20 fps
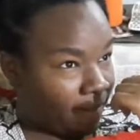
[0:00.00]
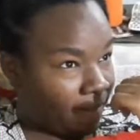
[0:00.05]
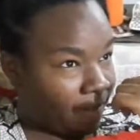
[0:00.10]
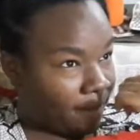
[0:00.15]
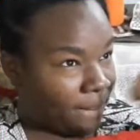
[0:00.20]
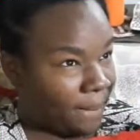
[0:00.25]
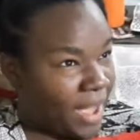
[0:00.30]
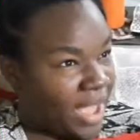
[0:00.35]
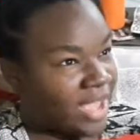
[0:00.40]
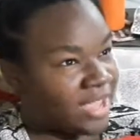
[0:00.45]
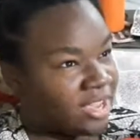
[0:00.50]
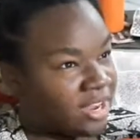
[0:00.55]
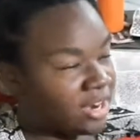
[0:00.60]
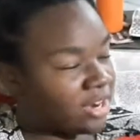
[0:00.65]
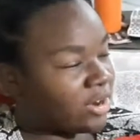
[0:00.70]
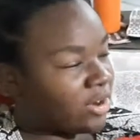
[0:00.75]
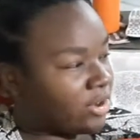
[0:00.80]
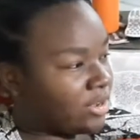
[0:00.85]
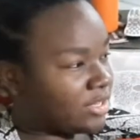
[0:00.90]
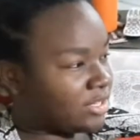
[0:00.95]
my
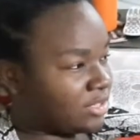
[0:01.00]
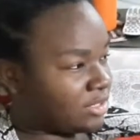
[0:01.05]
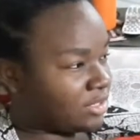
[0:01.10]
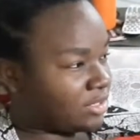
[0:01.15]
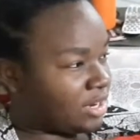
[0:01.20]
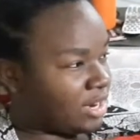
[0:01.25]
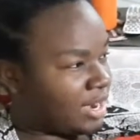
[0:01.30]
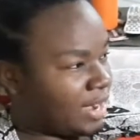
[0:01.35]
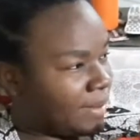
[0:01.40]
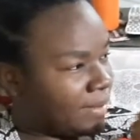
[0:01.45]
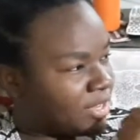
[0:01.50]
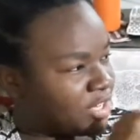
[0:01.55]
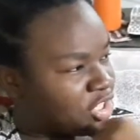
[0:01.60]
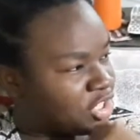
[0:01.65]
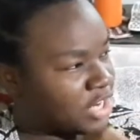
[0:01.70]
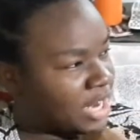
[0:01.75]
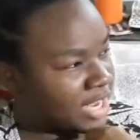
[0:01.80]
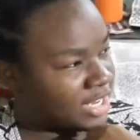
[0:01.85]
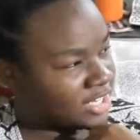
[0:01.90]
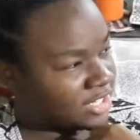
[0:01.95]
year cousin, her name is
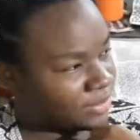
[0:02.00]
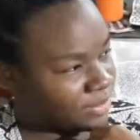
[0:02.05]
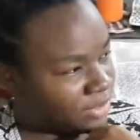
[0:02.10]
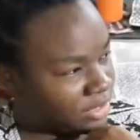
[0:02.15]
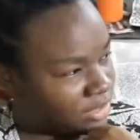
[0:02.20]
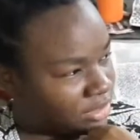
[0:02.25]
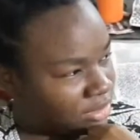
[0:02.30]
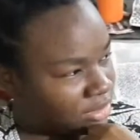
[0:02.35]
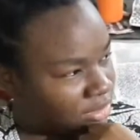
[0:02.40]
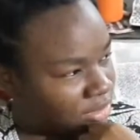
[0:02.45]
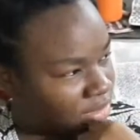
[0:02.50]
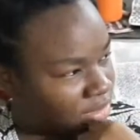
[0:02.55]
Jasmine.